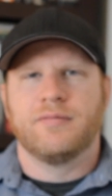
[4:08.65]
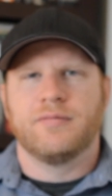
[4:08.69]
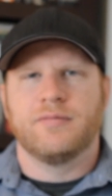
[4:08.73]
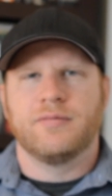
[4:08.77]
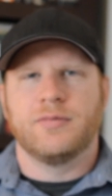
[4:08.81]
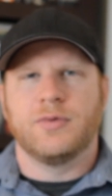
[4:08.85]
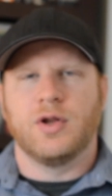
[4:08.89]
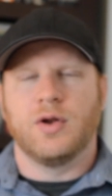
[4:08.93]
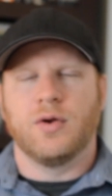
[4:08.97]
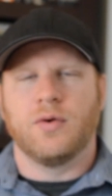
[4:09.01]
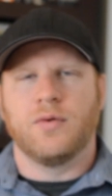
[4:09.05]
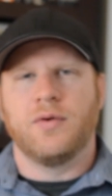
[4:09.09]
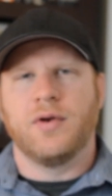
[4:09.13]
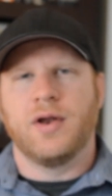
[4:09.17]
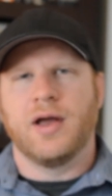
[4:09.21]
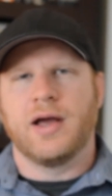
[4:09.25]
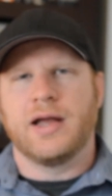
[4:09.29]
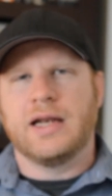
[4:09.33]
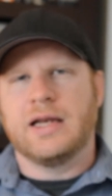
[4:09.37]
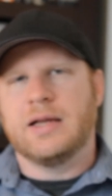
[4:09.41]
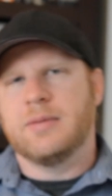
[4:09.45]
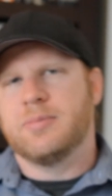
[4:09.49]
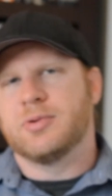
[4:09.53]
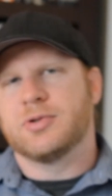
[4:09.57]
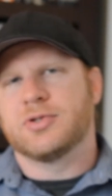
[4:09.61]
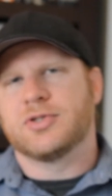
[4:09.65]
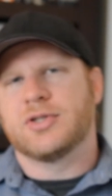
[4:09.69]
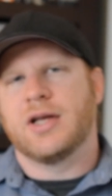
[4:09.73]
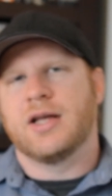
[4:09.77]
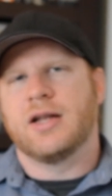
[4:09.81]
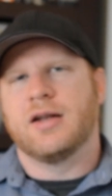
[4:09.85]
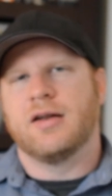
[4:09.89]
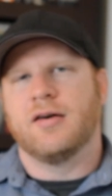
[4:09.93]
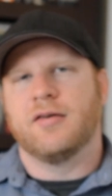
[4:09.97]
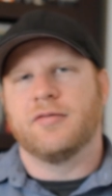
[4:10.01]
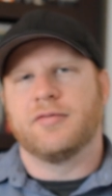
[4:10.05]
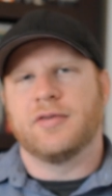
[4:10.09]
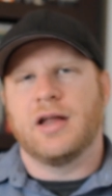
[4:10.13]
you know
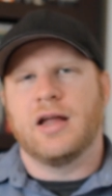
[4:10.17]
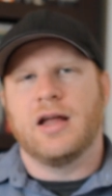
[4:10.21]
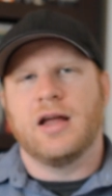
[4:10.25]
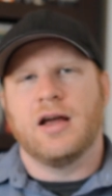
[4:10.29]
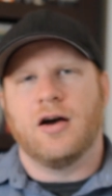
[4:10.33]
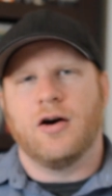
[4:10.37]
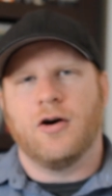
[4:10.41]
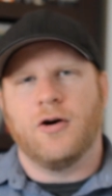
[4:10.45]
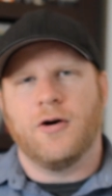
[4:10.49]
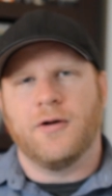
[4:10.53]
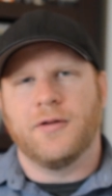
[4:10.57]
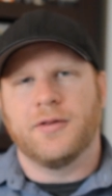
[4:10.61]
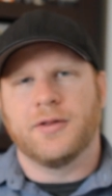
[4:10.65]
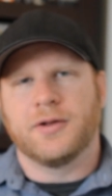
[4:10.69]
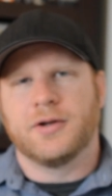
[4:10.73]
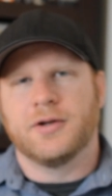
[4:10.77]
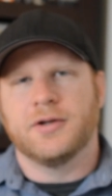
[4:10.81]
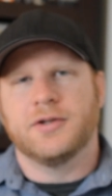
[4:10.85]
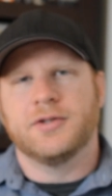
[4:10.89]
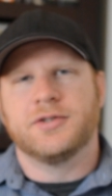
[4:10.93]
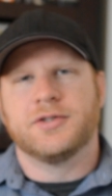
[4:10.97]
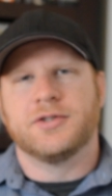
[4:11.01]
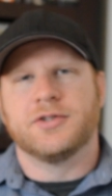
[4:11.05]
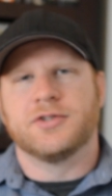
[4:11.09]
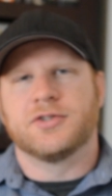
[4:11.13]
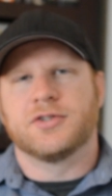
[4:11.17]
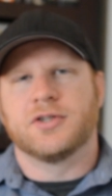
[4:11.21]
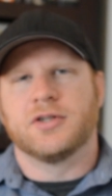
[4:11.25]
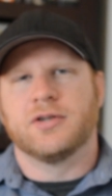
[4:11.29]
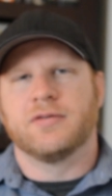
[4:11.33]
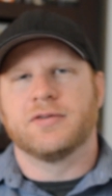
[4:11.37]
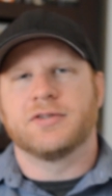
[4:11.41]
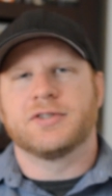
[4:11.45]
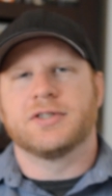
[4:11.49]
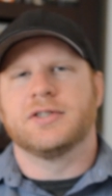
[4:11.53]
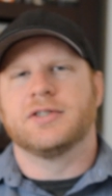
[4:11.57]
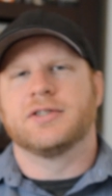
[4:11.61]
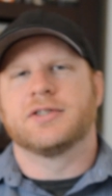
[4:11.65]
90% of all the goods and
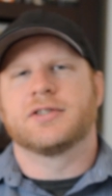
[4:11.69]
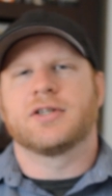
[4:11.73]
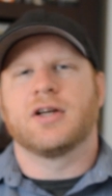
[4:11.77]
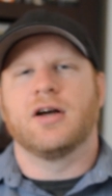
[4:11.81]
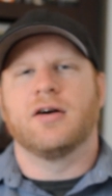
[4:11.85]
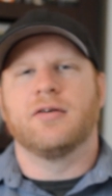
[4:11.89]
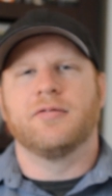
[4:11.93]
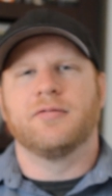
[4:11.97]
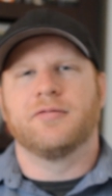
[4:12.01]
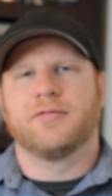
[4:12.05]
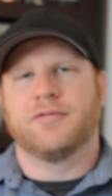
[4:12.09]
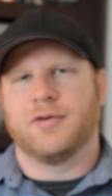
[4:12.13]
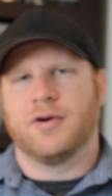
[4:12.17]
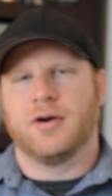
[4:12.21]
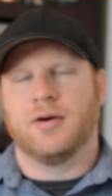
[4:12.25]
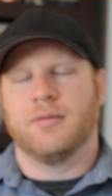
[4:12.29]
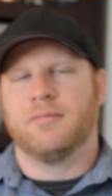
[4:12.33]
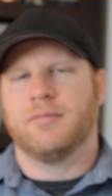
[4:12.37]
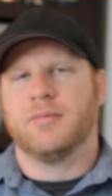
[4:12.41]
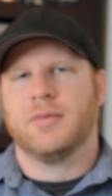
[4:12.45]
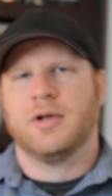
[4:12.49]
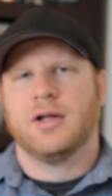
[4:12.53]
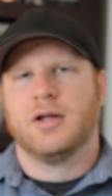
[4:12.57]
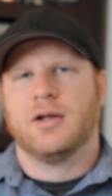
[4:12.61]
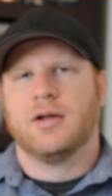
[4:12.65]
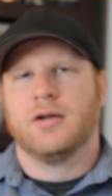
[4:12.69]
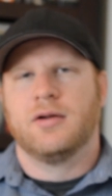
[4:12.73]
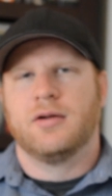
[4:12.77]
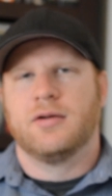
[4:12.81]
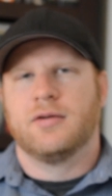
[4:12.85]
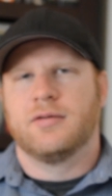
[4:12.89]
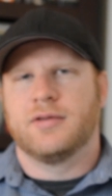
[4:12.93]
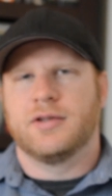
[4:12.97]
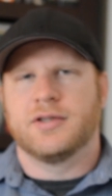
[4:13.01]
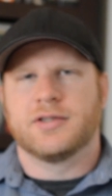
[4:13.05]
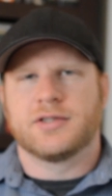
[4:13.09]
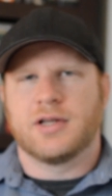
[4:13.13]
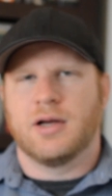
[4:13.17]
services come from
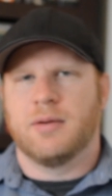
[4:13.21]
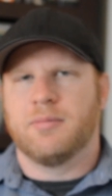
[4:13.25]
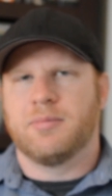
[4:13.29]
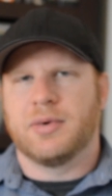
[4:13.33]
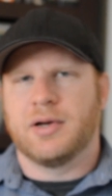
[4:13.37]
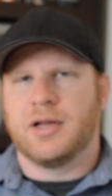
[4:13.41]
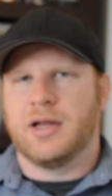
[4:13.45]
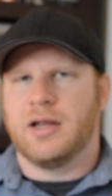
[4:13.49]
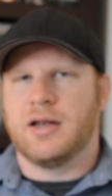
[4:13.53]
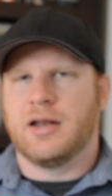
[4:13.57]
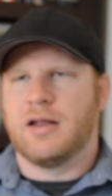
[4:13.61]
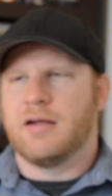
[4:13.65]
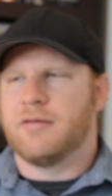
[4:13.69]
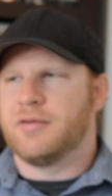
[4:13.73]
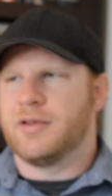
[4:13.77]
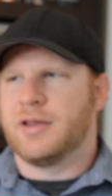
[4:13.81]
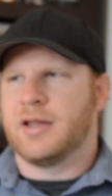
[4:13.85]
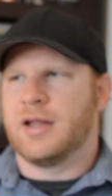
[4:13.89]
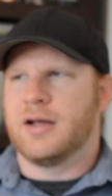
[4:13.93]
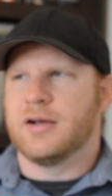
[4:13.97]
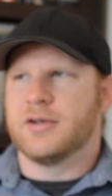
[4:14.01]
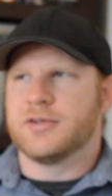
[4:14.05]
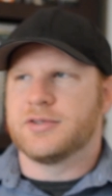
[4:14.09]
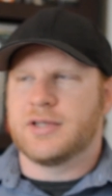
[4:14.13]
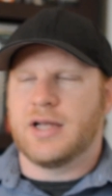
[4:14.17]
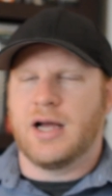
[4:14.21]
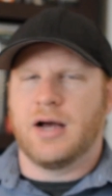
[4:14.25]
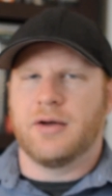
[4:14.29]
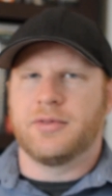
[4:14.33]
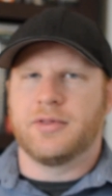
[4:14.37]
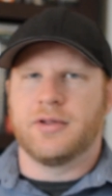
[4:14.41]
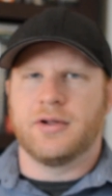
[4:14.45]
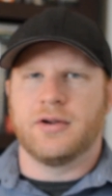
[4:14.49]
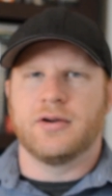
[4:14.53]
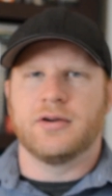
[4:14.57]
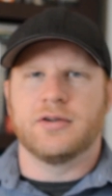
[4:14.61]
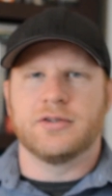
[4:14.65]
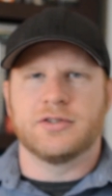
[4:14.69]
this company and everything else out
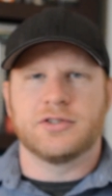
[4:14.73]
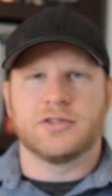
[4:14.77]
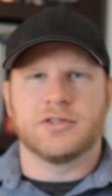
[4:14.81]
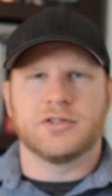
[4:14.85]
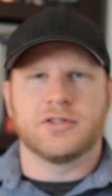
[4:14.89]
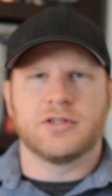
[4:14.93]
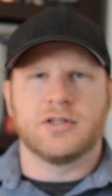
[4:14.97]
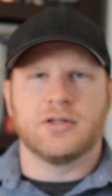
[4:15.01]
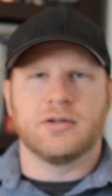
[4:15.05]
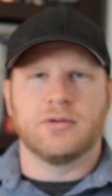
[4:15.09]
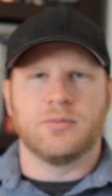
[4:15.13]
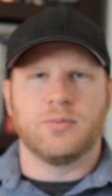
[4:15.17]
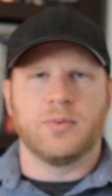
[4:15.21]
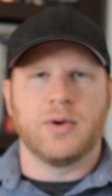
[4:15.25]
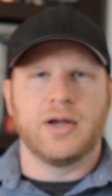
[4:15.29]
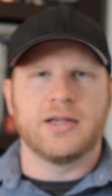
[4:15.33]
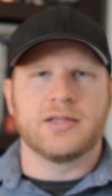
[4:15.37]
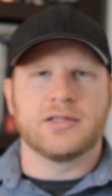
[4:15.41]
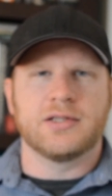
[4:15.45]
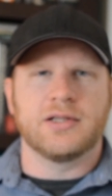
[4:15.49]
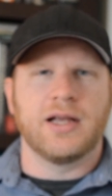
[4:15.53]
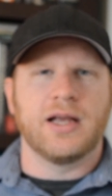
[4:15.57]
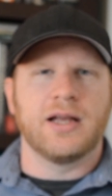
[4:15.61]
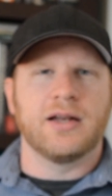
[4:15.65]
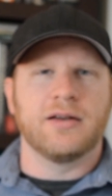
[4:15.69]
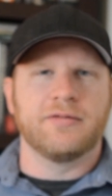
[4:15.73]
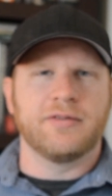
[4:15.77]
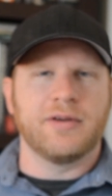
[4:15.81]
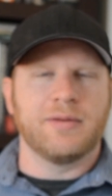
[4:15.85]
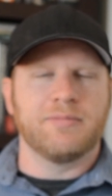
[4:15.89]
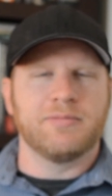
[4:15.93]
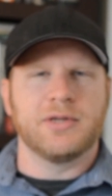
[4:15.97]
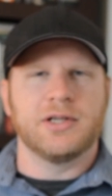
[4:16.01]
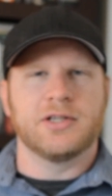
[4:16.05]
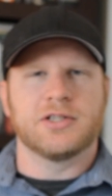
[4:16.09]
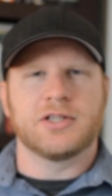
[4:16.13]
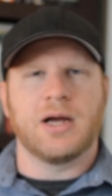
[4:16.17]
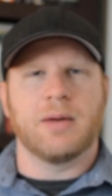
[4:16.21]
there is just a wasteland of
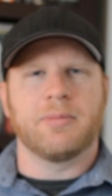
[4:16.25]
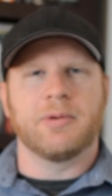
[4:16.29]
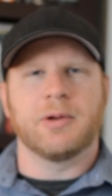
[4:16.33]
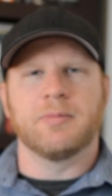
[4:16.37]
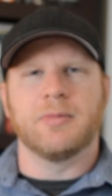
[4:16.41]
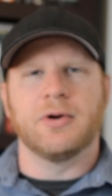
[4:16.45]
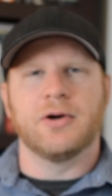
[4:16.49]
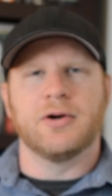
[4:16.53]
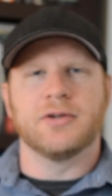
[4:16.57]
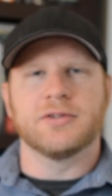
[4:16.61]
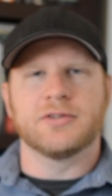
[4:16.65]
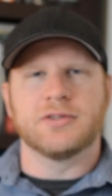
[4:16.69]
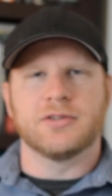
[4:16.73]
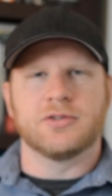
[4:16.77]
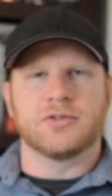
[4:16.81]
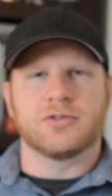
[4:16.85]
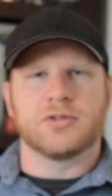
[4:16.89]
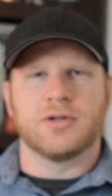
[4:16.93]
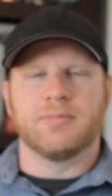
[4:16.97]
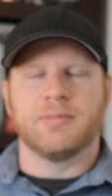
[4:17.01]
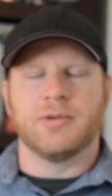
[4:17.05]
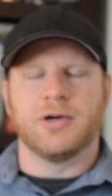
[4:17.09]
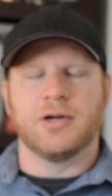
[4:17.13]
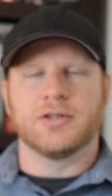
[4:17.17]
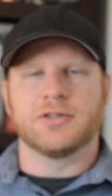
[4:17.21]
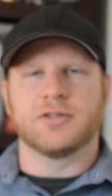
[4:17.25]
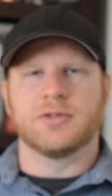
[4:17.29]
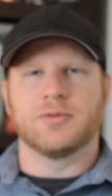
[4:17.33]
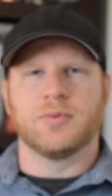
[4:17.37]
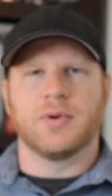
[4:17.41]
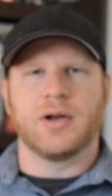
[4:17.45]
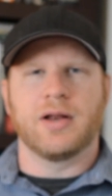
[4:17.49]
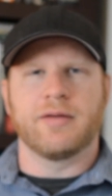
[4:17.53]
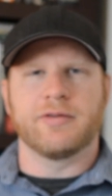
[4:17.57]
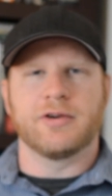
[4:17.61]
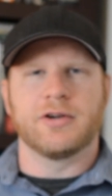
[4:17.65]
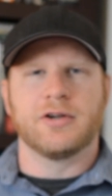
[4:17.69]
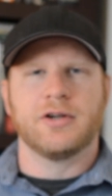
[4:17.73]
empty shopping malls and strip malls and
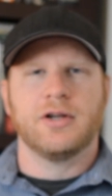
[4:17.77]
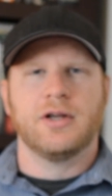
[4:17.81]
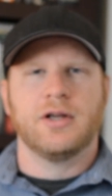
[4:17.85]
whatever.